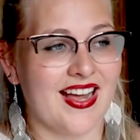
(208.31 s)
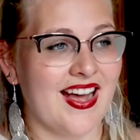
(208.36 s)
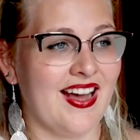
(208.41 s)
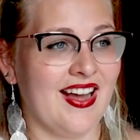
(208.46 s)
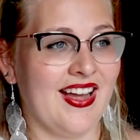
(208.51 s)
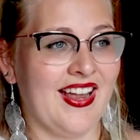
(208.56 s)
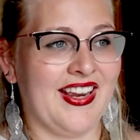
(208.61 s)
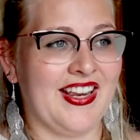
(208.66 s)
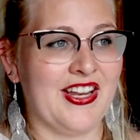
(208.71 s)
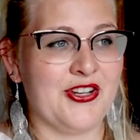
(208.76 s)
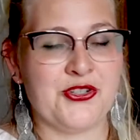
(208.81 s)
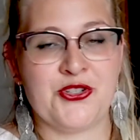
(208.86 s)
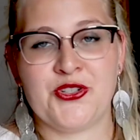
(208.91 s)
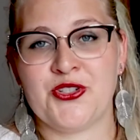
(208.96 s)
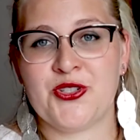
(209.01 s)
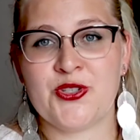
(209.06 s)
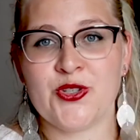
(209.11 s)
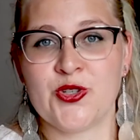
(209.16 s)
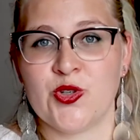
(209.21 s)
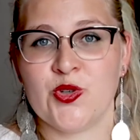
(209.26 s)
I can
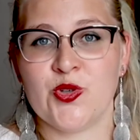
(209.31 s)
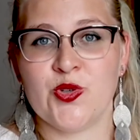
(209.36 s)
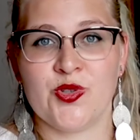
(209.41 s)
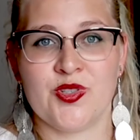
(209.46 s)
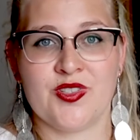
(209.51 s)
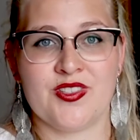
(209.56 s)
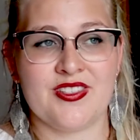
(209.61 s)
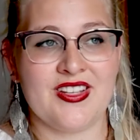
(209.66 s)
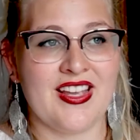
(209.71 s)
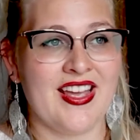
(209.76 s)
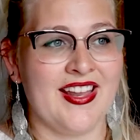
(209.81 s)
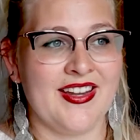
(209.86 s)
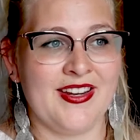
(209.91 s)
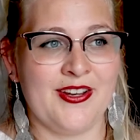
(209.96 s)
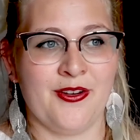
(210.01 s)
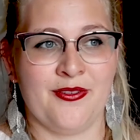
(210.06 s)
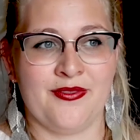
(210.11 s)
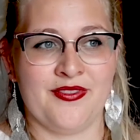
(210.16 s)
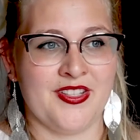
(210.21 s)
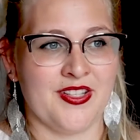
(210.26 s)
just choose
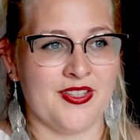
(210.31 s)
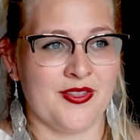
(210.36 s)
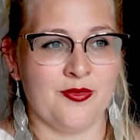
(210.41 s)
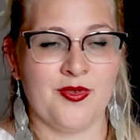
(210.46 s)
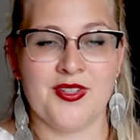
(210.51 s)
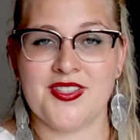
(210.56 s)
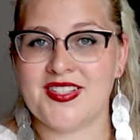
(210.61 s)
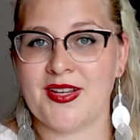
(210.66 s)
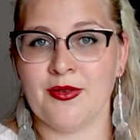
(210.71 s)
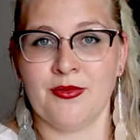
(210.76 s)
any of the other ones.